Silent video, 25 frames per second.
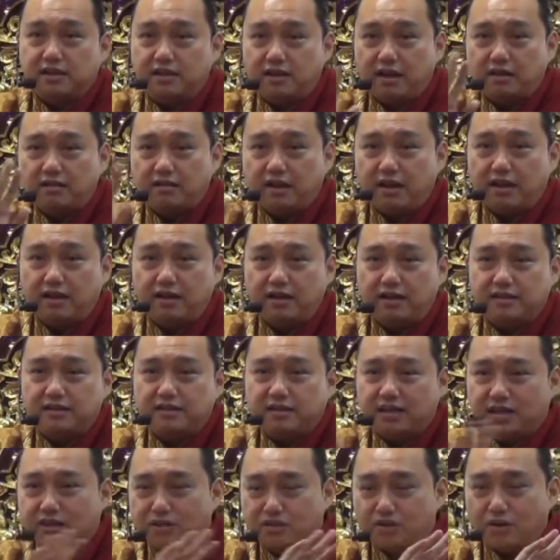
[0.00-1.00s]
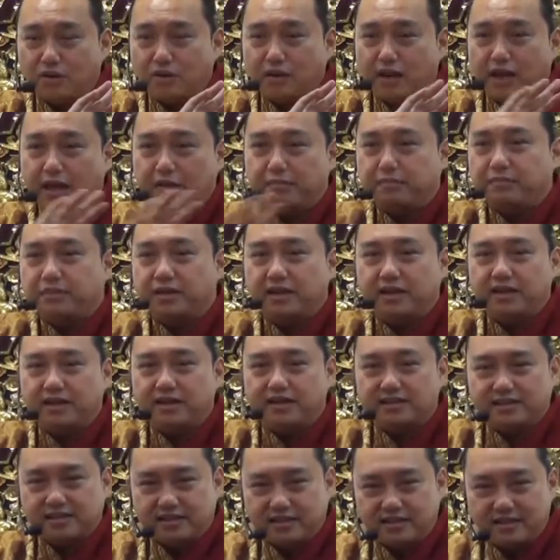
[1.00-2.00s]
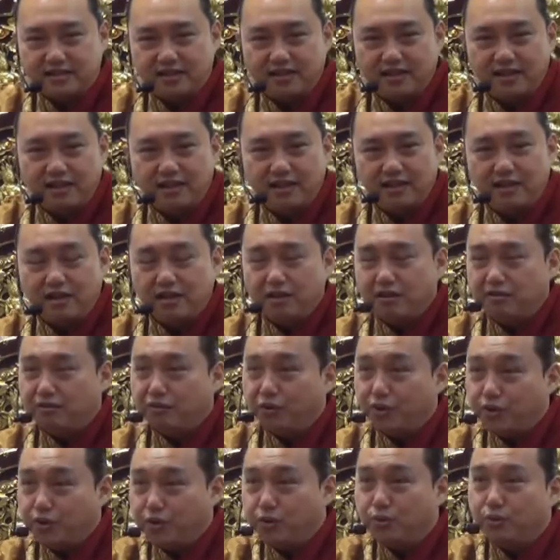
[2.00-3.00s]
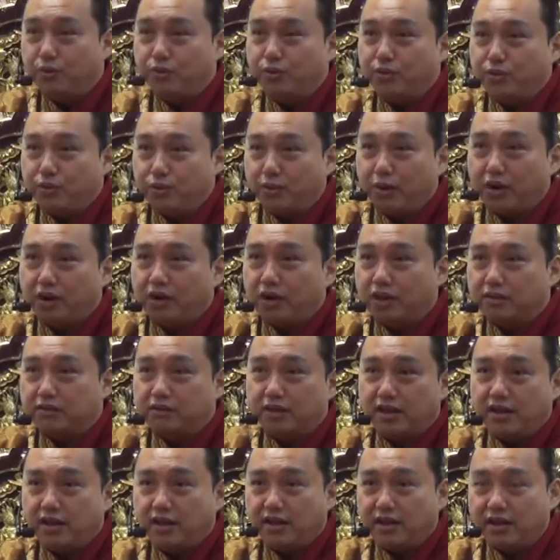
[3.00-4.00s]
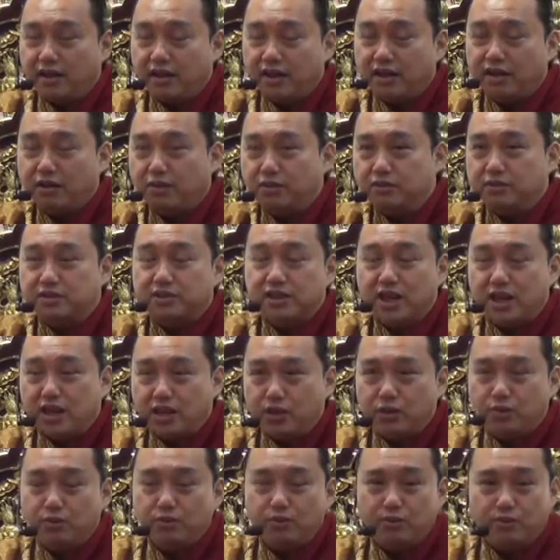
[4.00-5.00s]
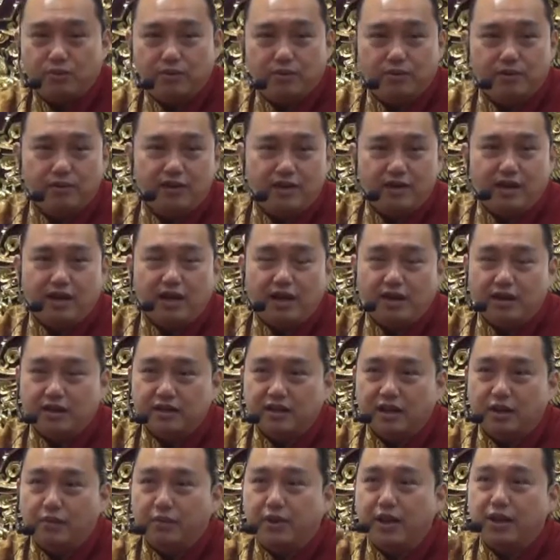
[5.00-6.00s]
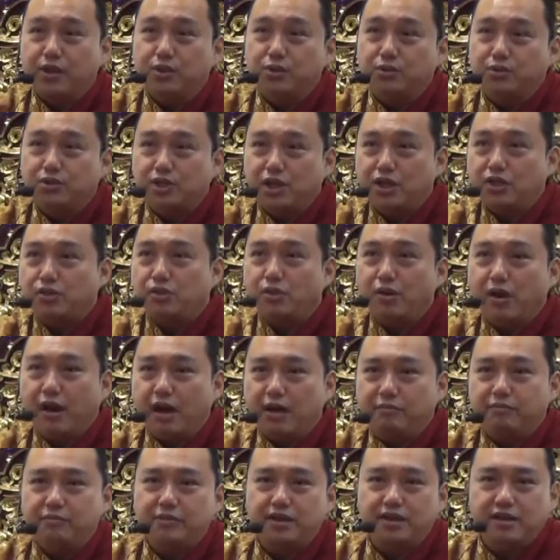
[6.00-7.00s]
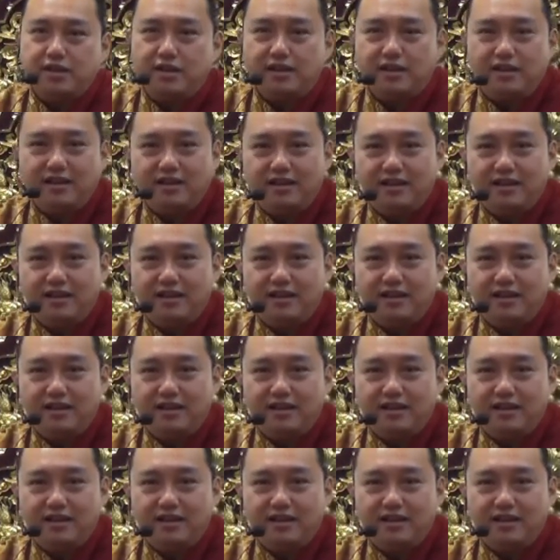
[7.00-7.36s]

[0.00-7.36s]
Nothingness is not emptiness. For you, you are nothing in your inside you. How can you say you are empty?